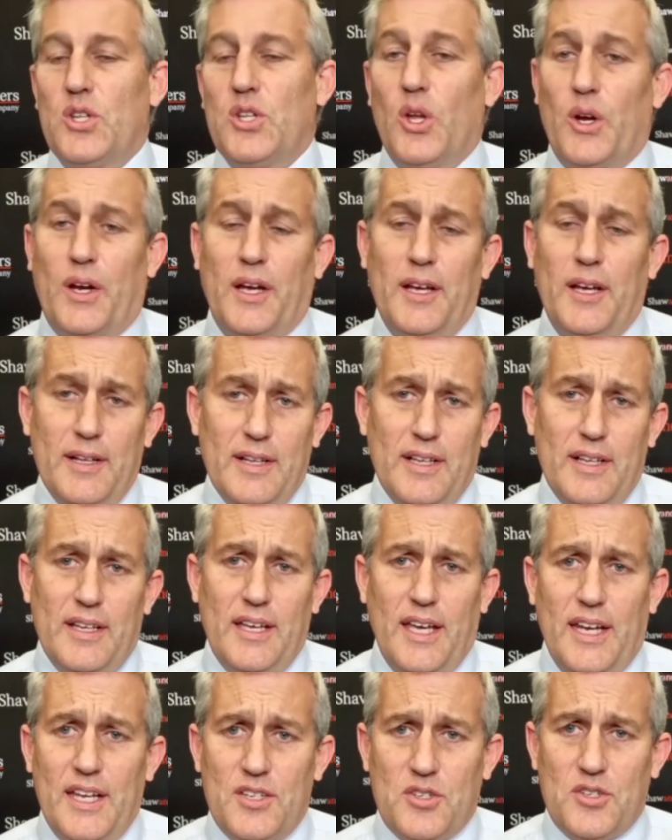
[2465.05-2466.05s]
Look,
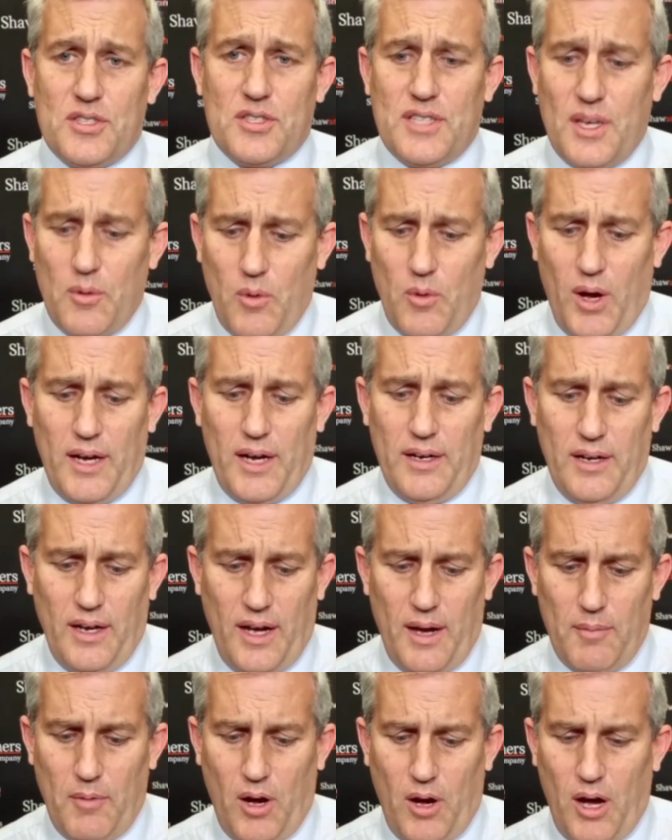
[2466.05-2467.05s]
an interesting one.
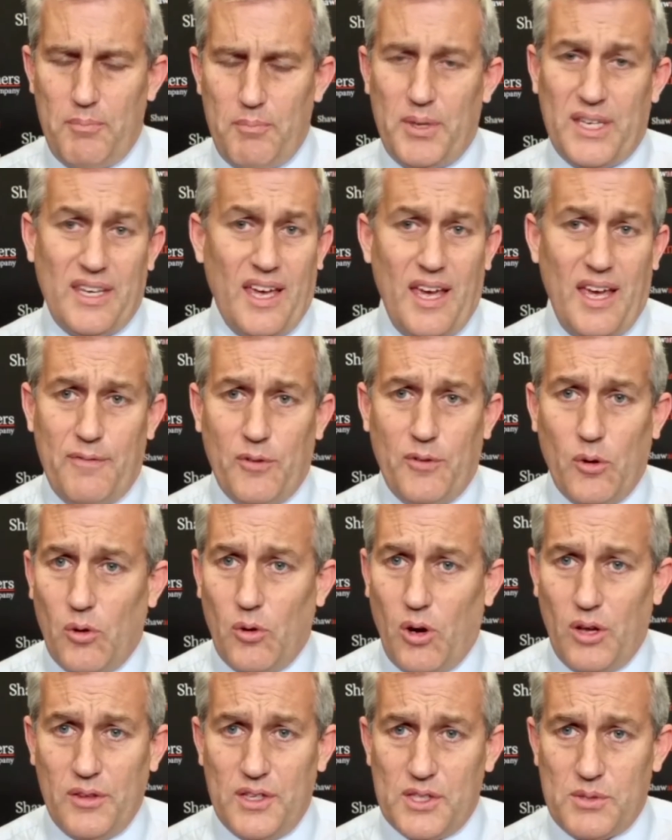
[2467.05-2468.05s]
I'd be careful
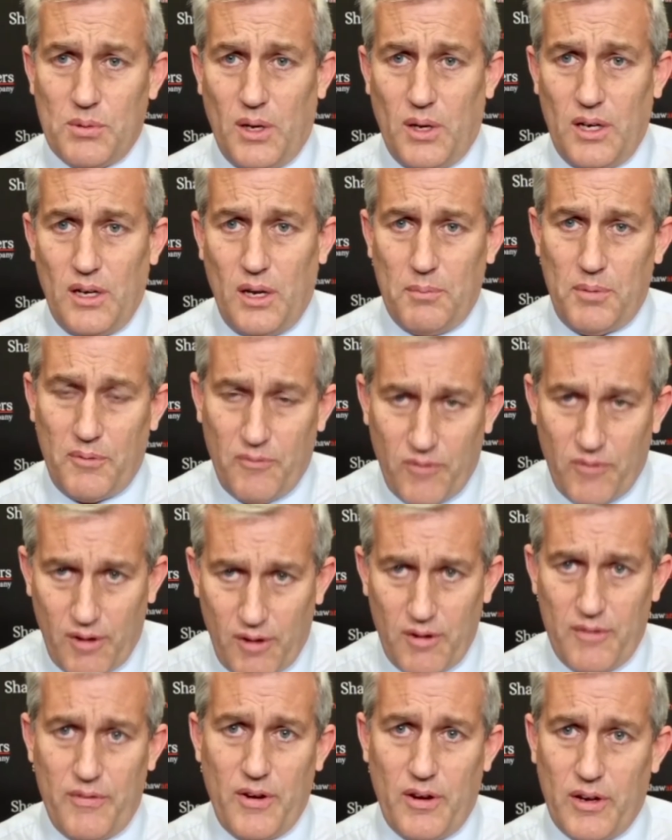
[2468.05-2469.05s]
on this one. I'd be
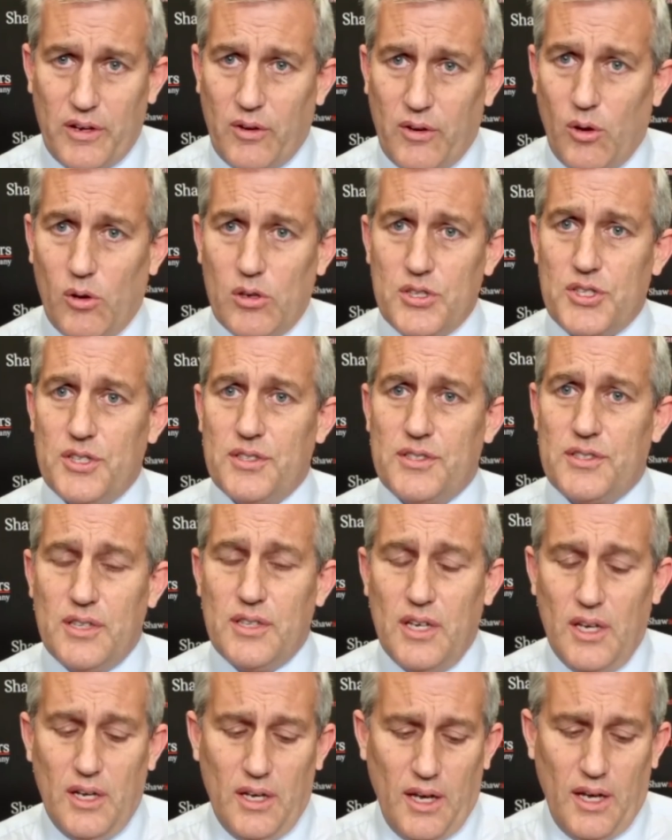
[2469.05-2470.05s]
very, very
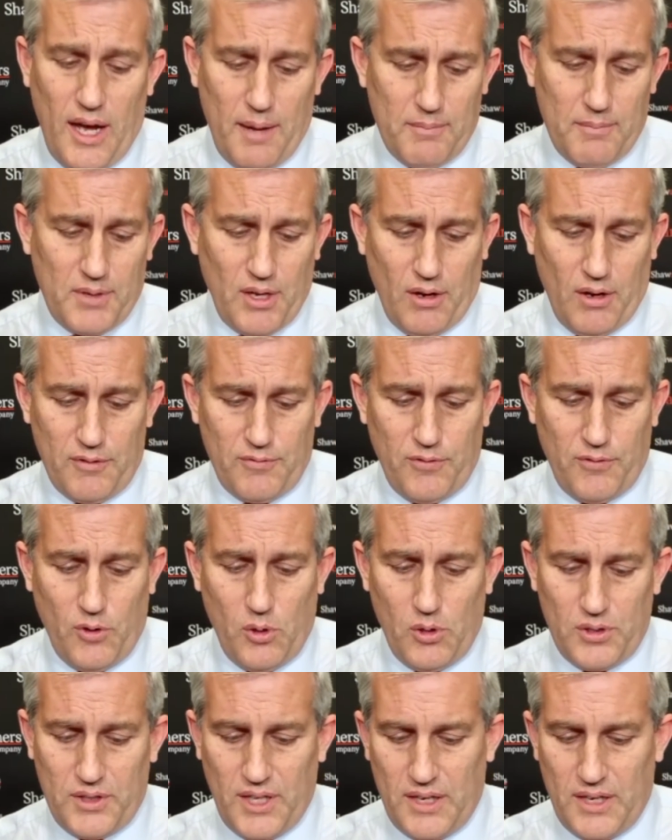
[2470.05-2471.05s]
cautious going
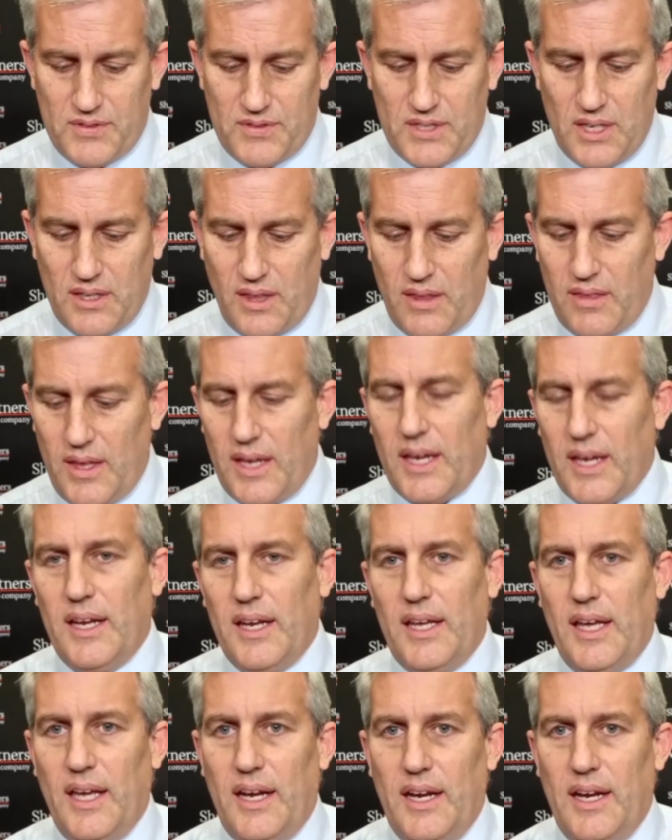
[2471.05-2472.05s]
forward. They've said that they're going
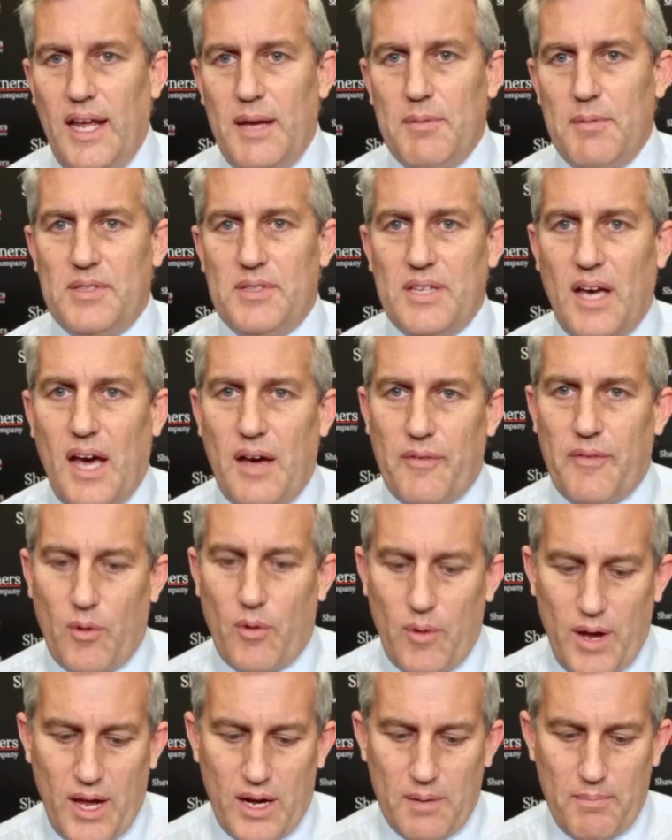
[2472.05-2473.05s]
to get an EBITDA of
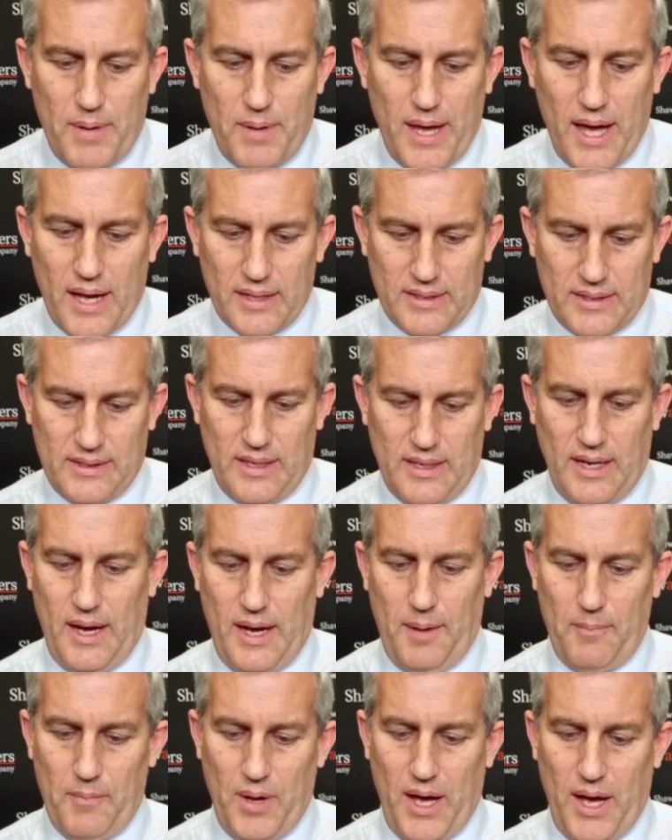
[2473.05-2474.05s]
around about
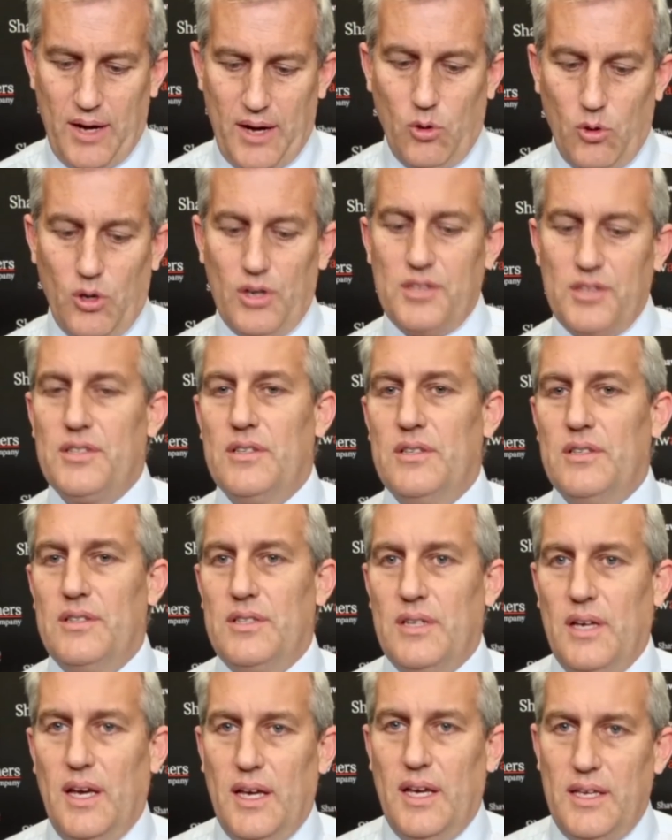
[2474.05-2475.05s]
unaudited
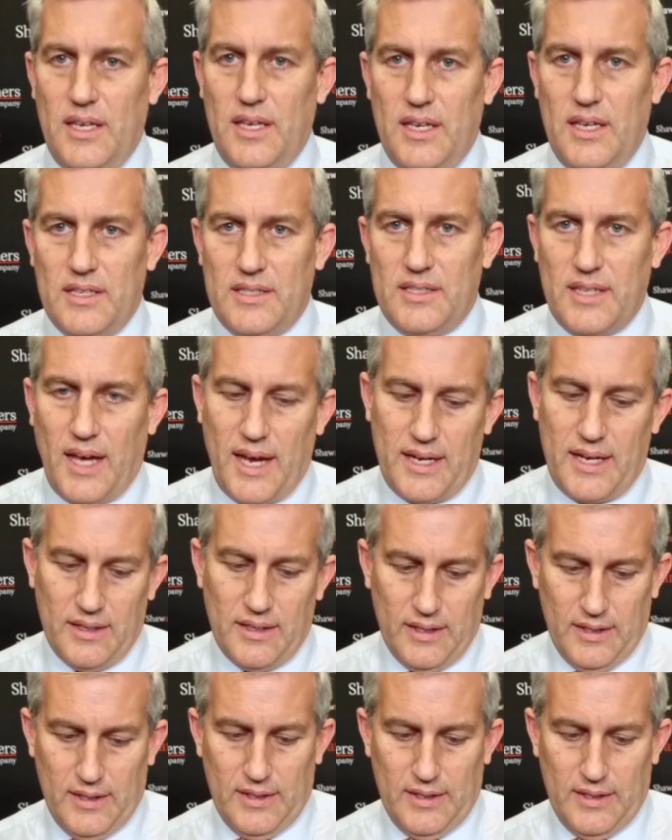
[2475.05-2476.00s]
year to date.